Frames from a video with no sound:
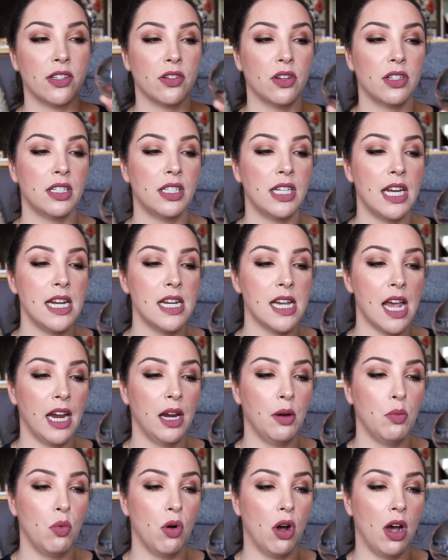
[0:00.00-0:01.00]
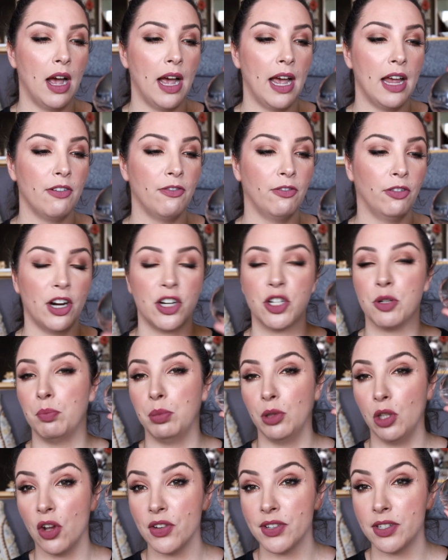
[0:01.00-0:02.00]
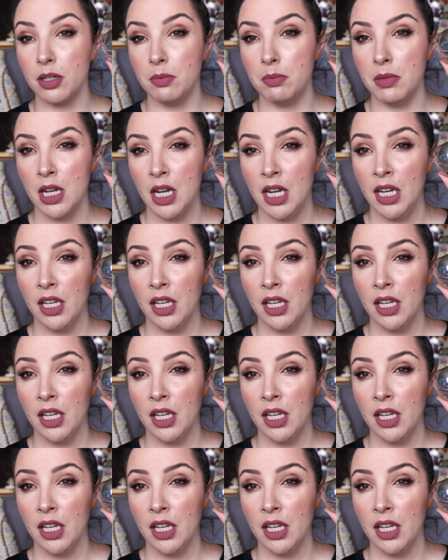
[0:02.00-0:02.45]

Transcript: So it's D K N Y Fresh Blossom.